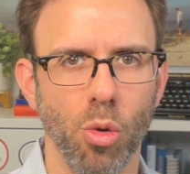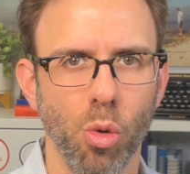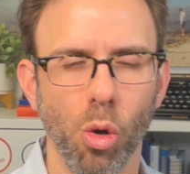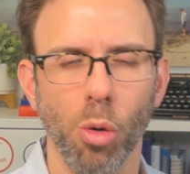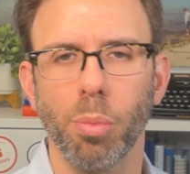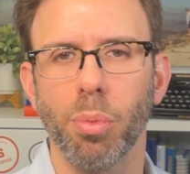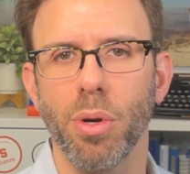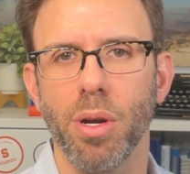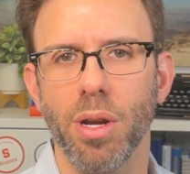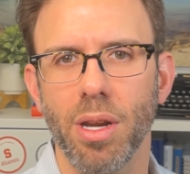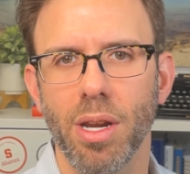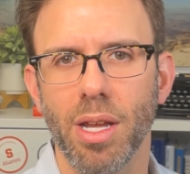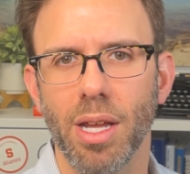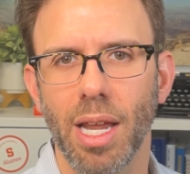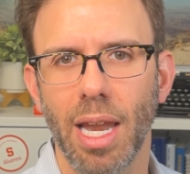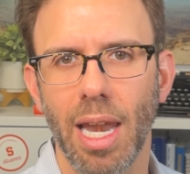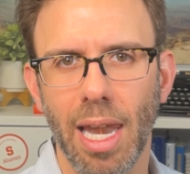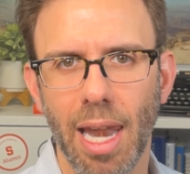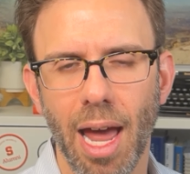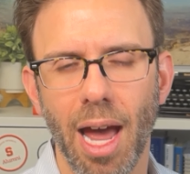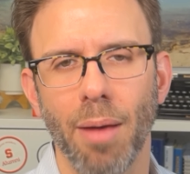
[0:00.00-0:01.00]
corporate
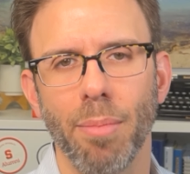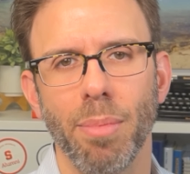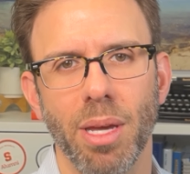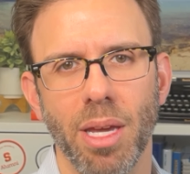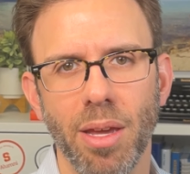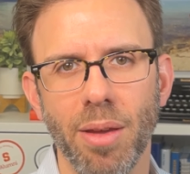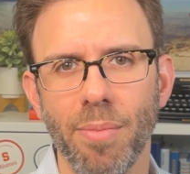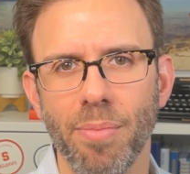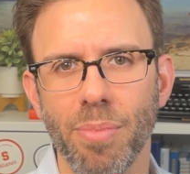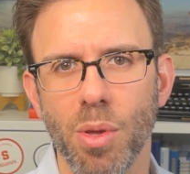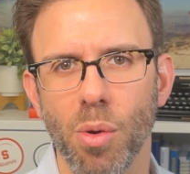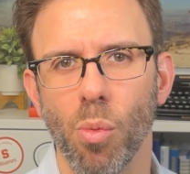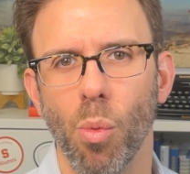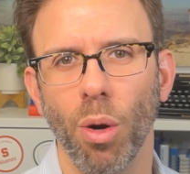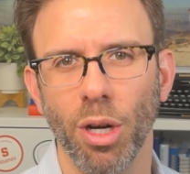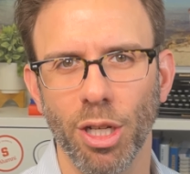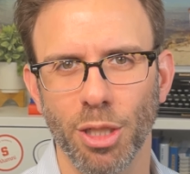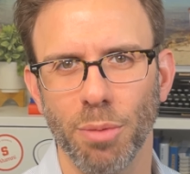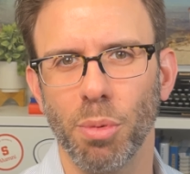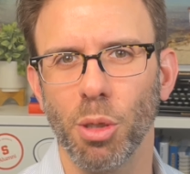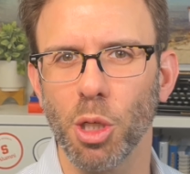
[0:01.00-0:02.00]
lobby
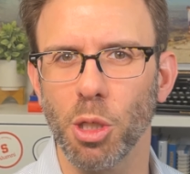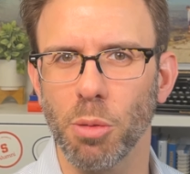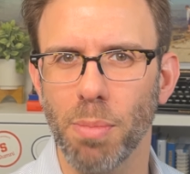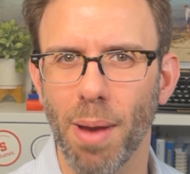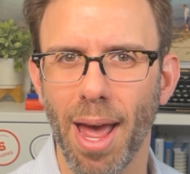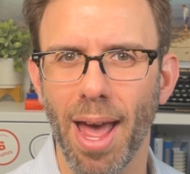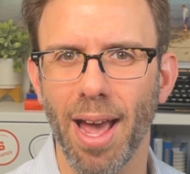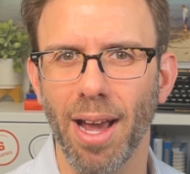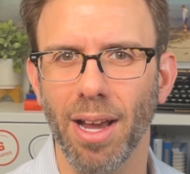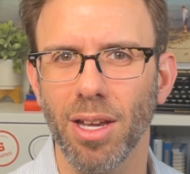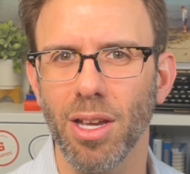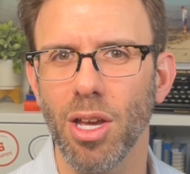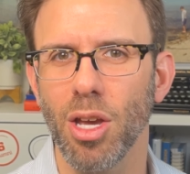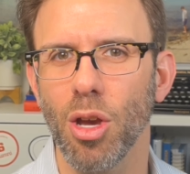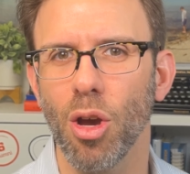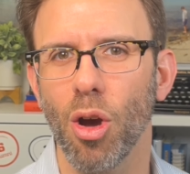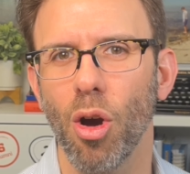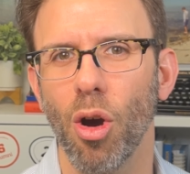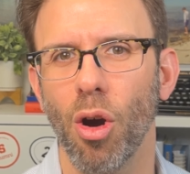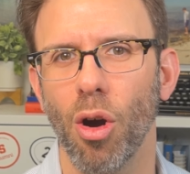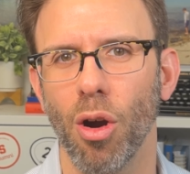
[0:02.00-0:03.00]
wanted to push back
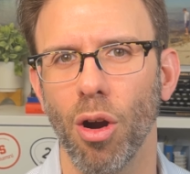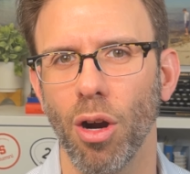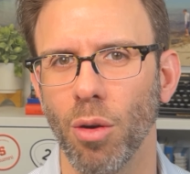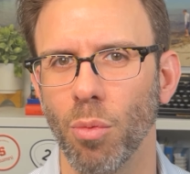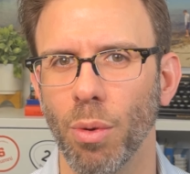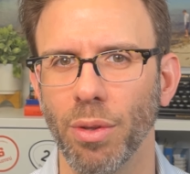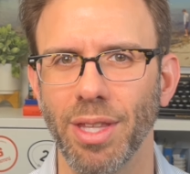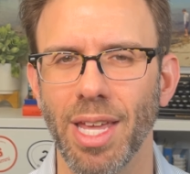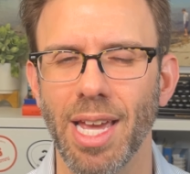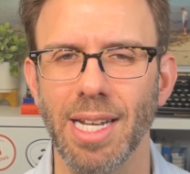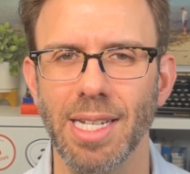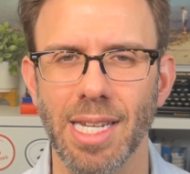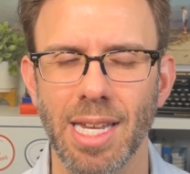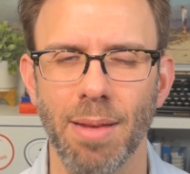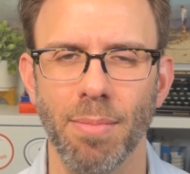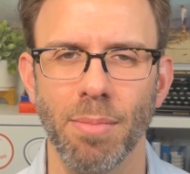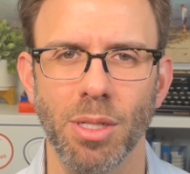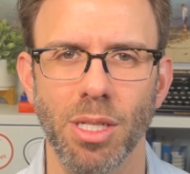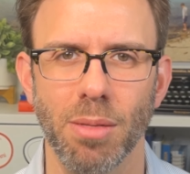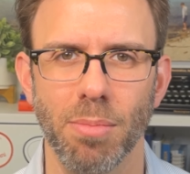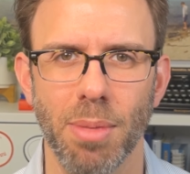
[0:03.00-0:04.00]
on what they
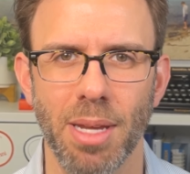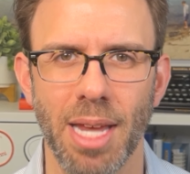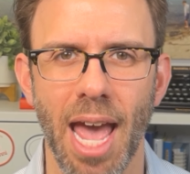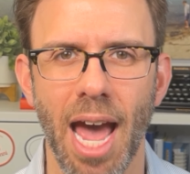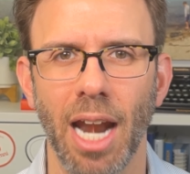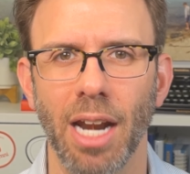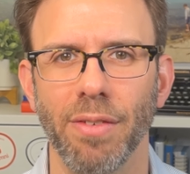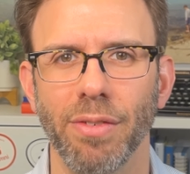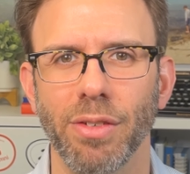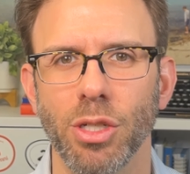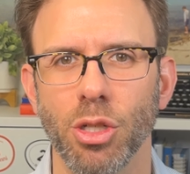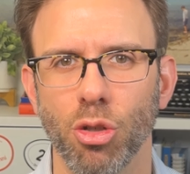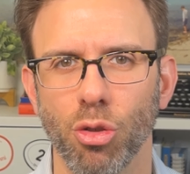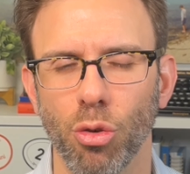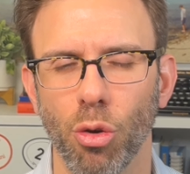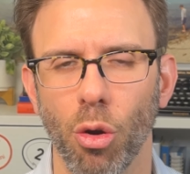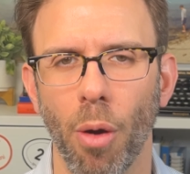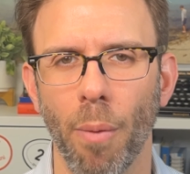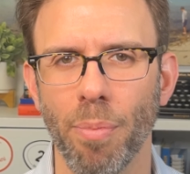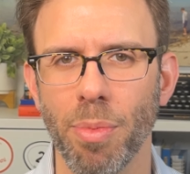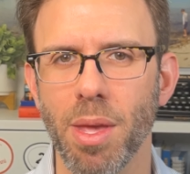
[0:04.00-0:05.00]
deemed to be out of
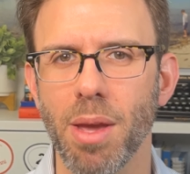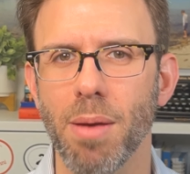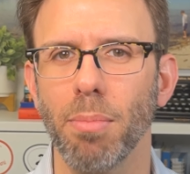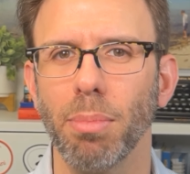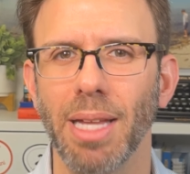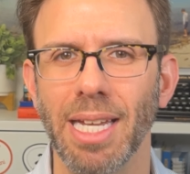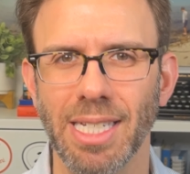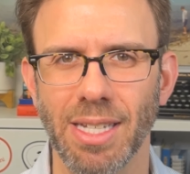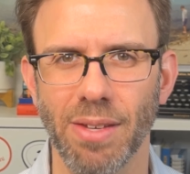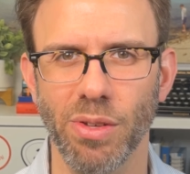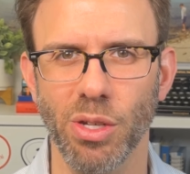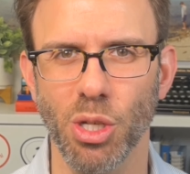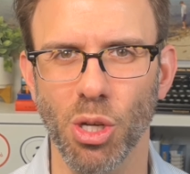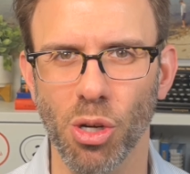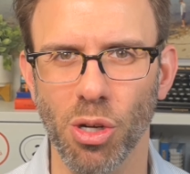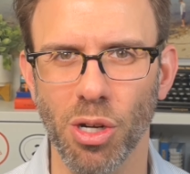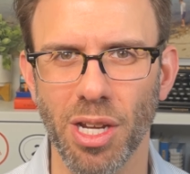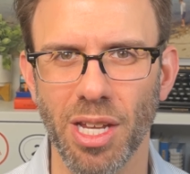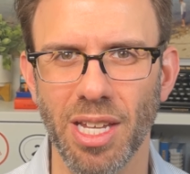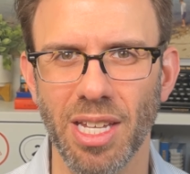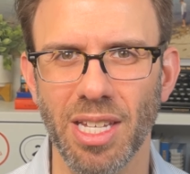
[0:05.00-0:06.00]
control plaintiffs'
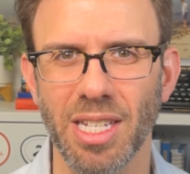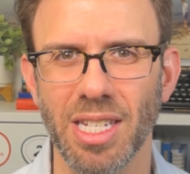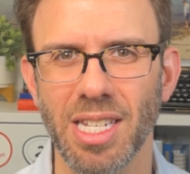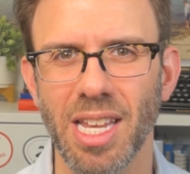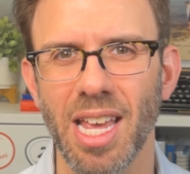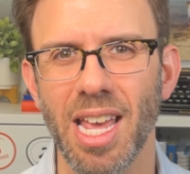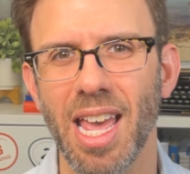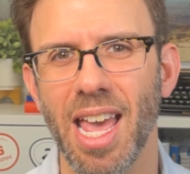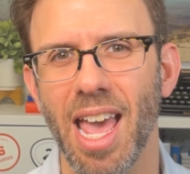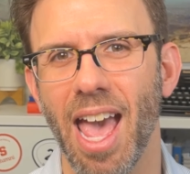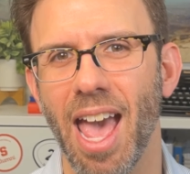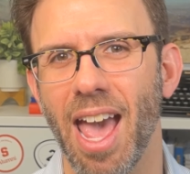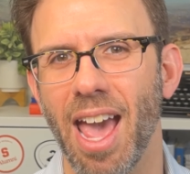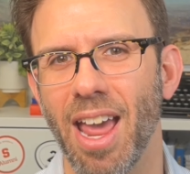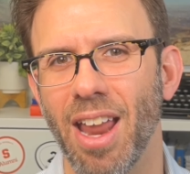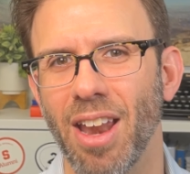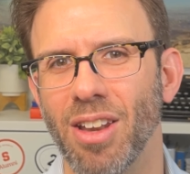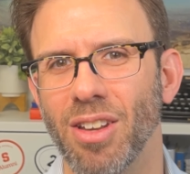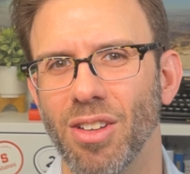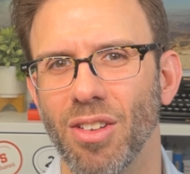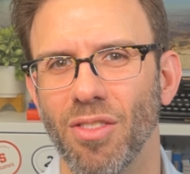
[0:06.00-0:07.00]
attorneys
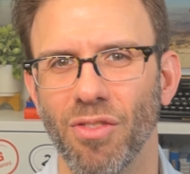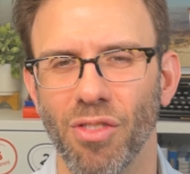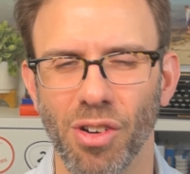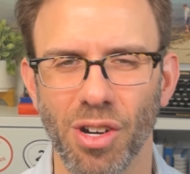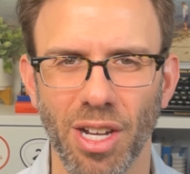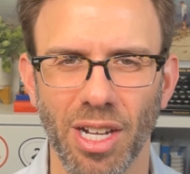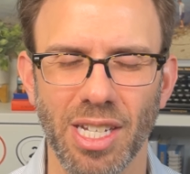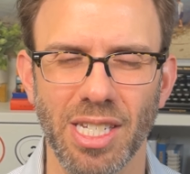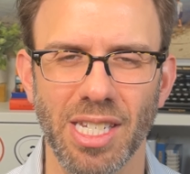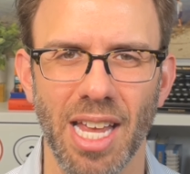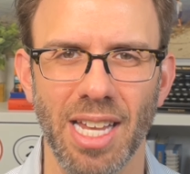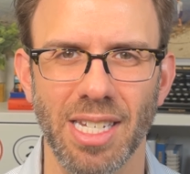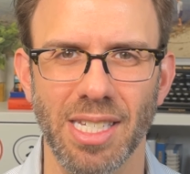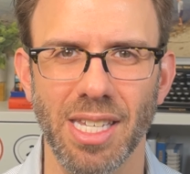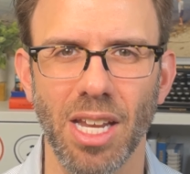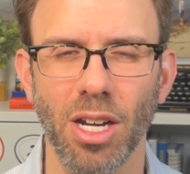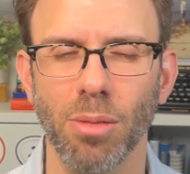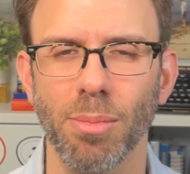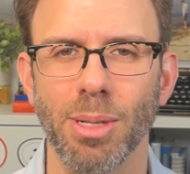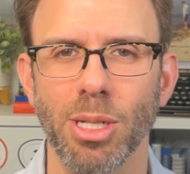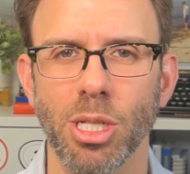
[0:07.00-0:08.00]
and verdicts and
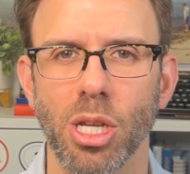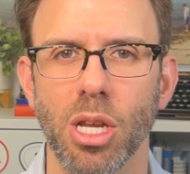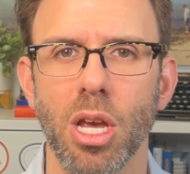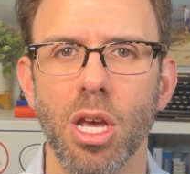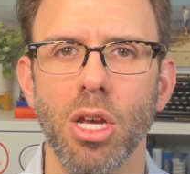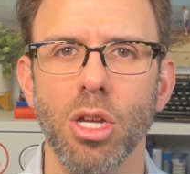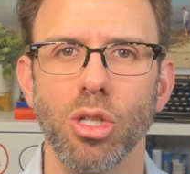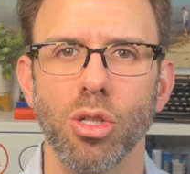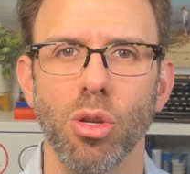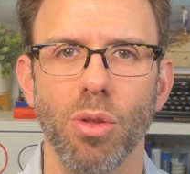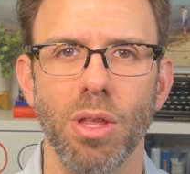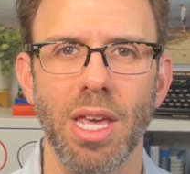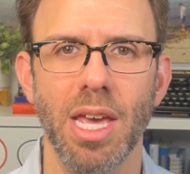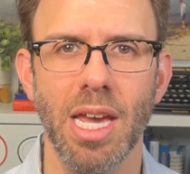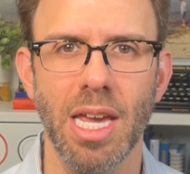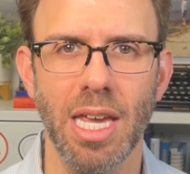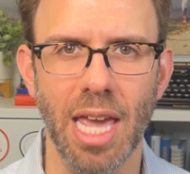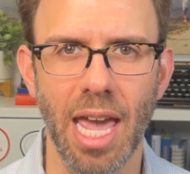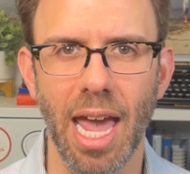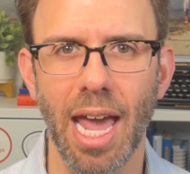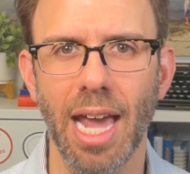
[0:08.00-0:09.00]
settlements, so they
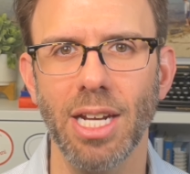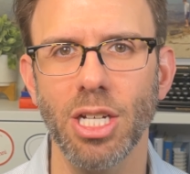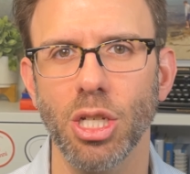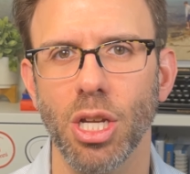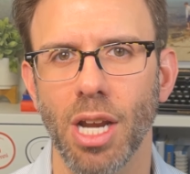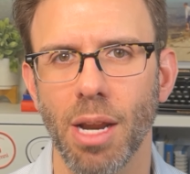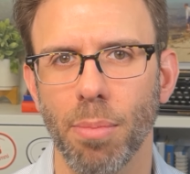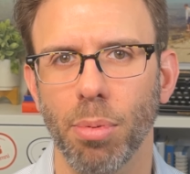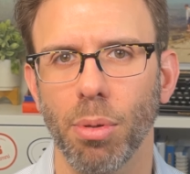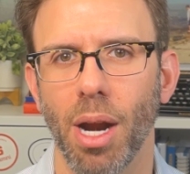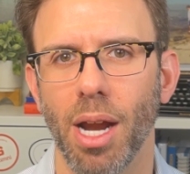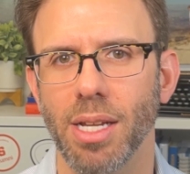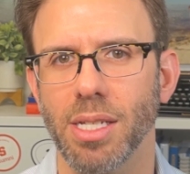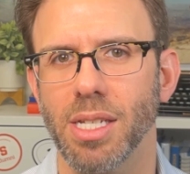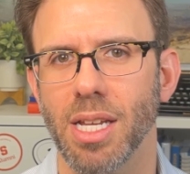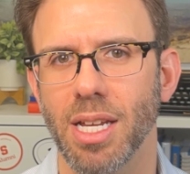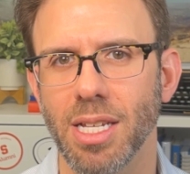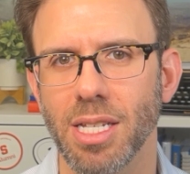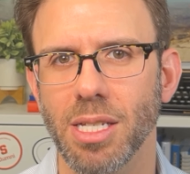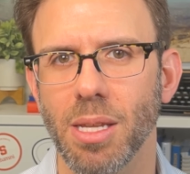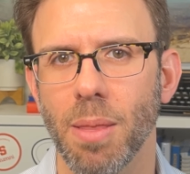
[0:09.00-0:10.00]
engaged in a
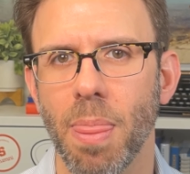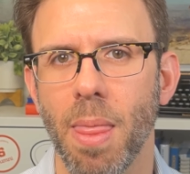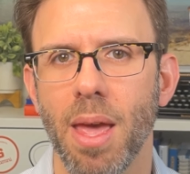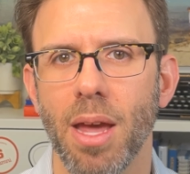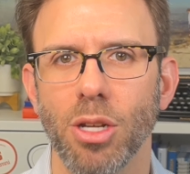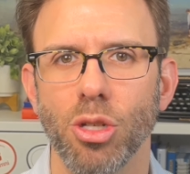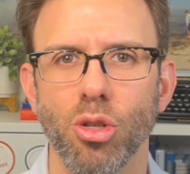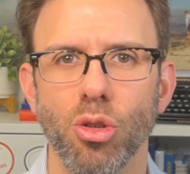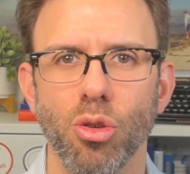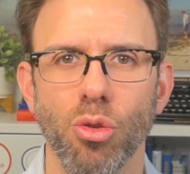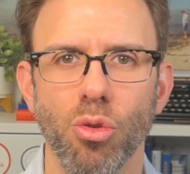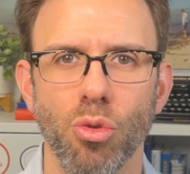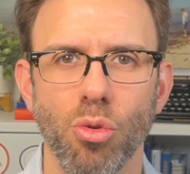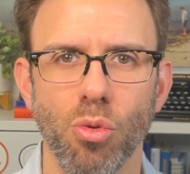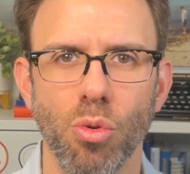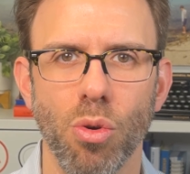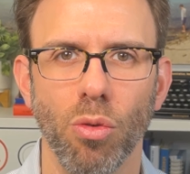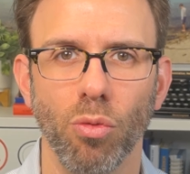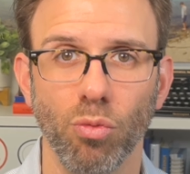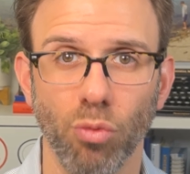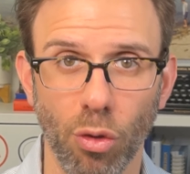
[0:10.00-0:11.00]
process
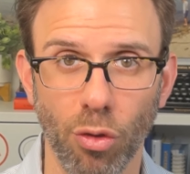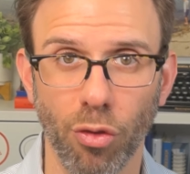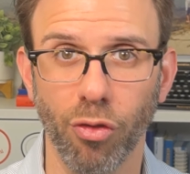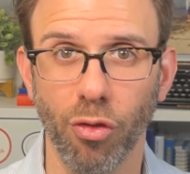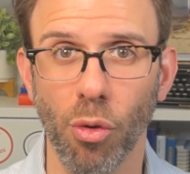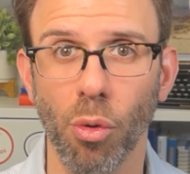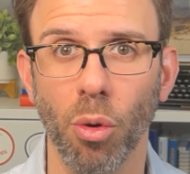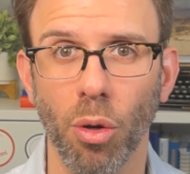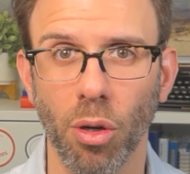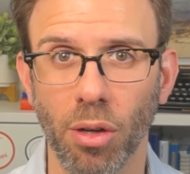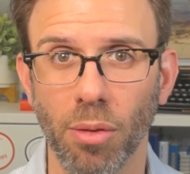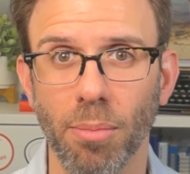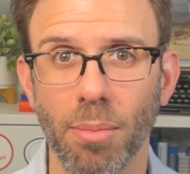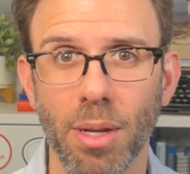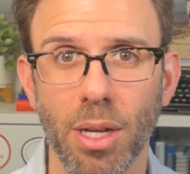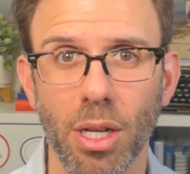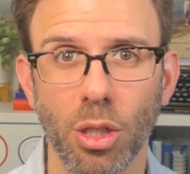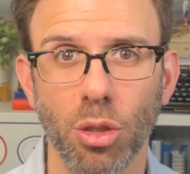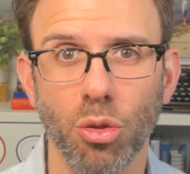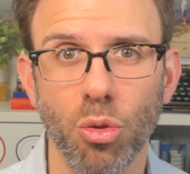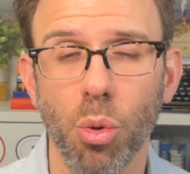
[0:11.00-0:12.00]
to reform
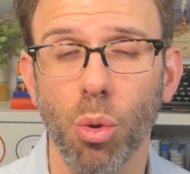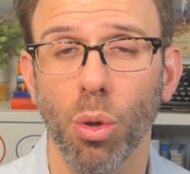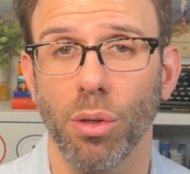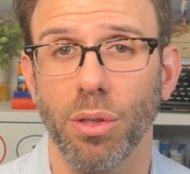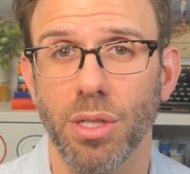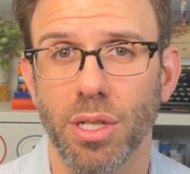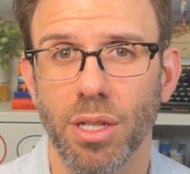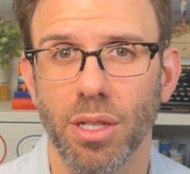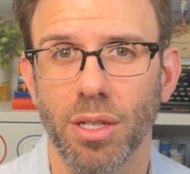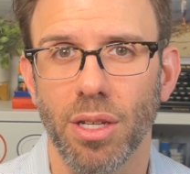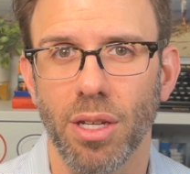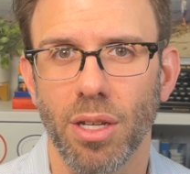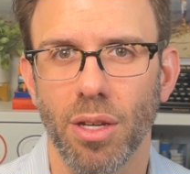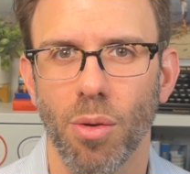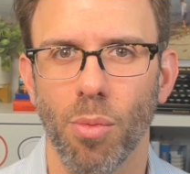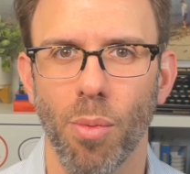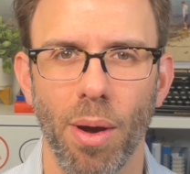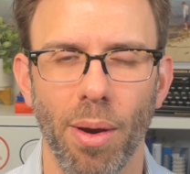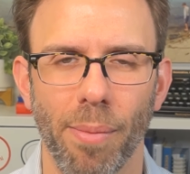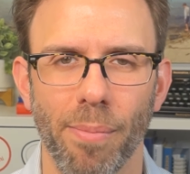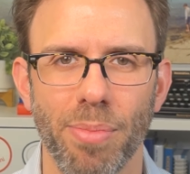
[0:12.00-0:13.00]
tort.
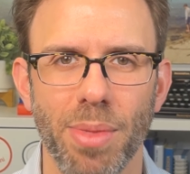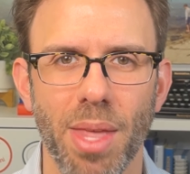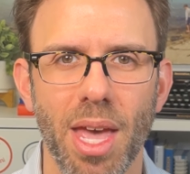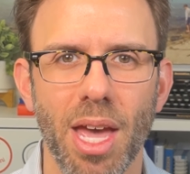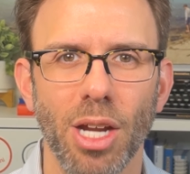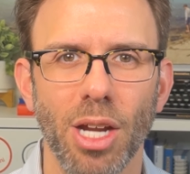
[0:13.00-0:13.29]
Well,